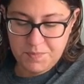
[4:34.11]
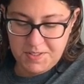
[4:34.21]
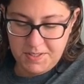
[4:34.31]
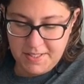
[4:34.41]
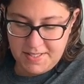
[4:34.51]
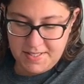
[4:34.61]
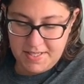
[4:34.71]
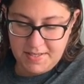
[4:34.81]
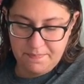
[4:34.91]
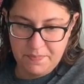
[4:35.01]
Let's
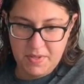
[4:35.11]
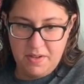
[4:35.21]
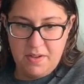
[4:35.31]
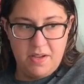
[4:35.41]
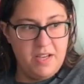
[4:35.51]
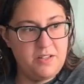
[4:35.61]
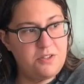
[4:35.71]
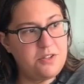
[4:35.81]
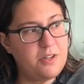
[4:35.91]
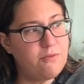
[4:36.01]
see. It
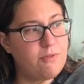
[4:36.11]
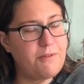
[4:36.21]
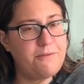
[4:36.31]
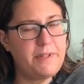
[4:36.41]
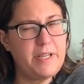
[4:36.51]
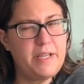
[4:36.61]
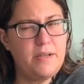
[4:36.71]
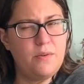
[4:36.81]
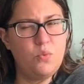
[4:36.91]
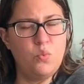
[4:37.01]
took roughly
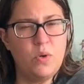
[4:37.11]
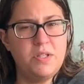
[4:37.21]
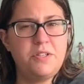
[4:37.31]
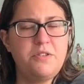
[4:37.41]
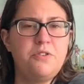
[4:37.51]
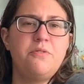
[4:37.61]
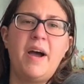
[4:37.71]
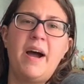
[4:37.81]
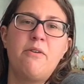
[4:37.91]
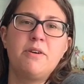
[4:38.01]
1 to 2
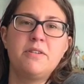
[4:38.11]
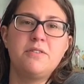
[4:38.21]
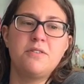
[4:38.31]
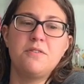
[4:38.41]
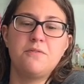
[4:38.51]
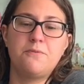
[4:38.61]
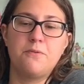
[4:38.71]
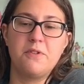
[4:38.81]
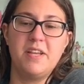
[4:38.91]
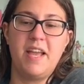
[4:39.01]
hours
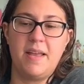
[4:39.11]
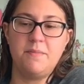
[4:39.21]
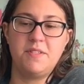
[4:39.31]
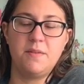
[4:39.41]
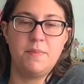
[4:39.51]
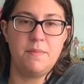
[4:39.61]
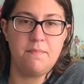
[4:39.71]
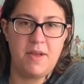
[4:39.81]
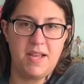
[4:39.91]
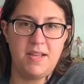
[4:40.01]
for the games to be
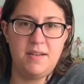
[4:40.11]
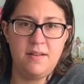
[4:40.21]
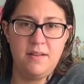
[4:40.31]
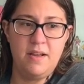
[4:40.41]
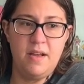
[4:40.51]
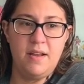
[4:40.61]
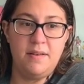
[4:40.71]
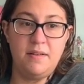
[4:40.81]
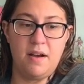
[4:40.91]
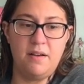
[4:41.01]
made,
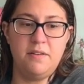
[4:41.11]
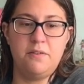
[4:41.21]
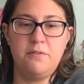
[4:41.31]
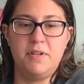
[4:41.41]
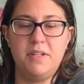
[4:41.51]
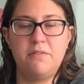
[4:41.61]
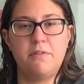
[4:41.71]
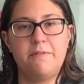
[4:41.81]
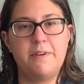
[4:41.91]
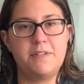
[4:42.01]
not including the
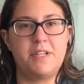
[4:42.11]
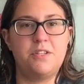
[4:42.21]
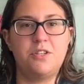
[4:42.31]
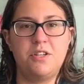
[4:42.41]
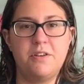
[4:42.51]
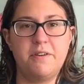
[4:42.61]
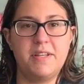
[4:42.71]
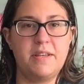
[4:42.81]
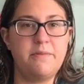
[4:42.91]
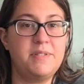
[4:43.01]
reverse
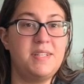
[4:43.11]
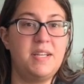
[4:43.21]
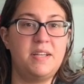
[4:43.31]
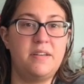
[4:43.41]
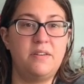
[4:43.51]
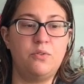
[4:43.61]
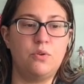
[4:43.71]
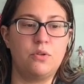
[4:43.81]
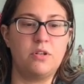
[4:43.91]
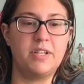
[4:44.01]
engineering that was needed in
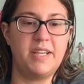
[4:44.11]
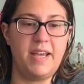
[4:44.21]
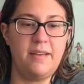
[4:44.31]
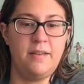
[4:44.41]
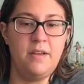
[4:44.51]
order to get